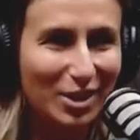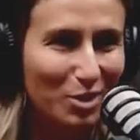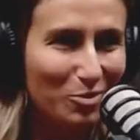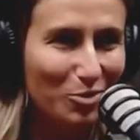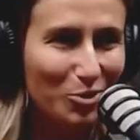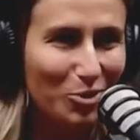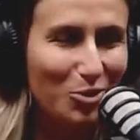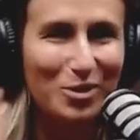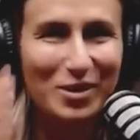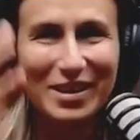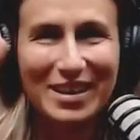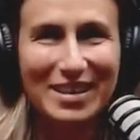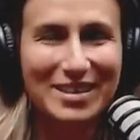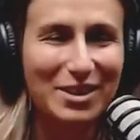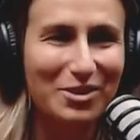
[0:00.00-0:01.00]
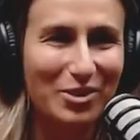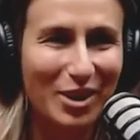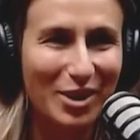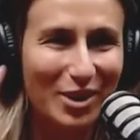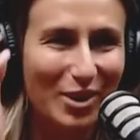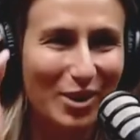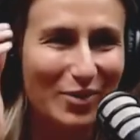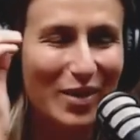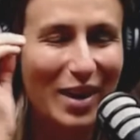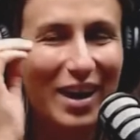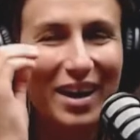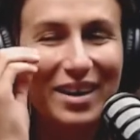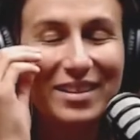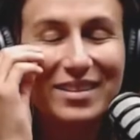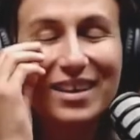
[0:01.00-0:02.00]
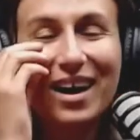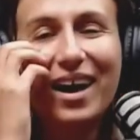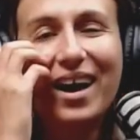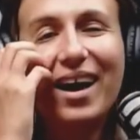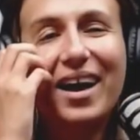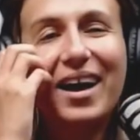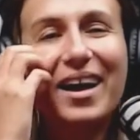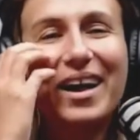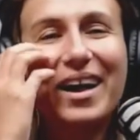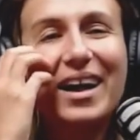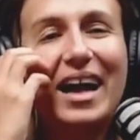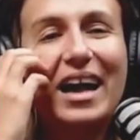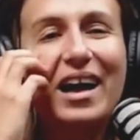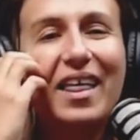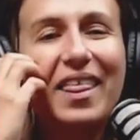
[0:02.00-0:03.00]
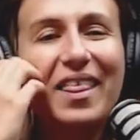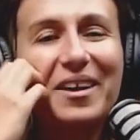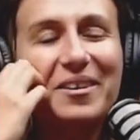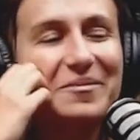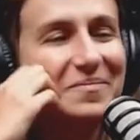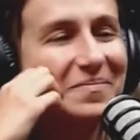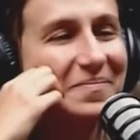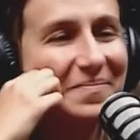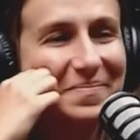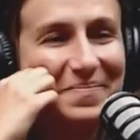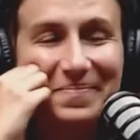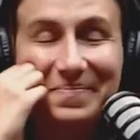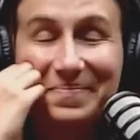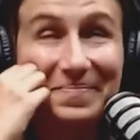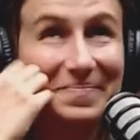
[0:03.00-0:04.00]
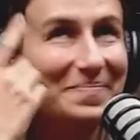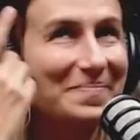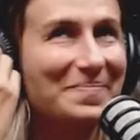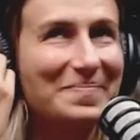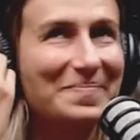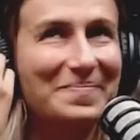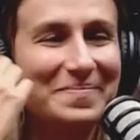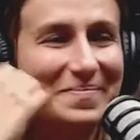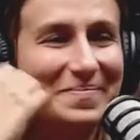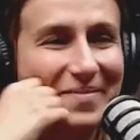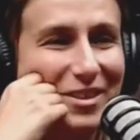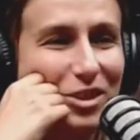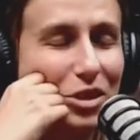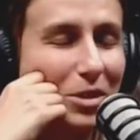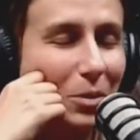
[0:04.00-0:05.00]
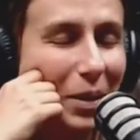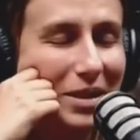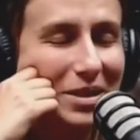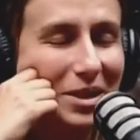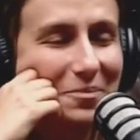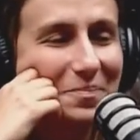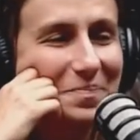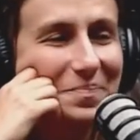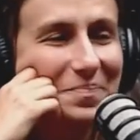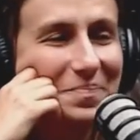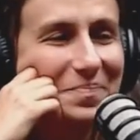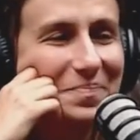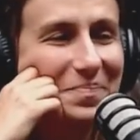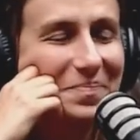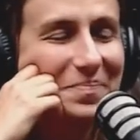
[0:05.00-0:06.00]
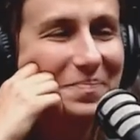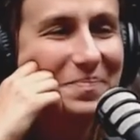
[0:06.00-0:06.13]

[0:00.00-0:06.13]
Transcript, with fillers: in the moon is the word of flat. Uh, I so so she is. She's amazing. Okay, so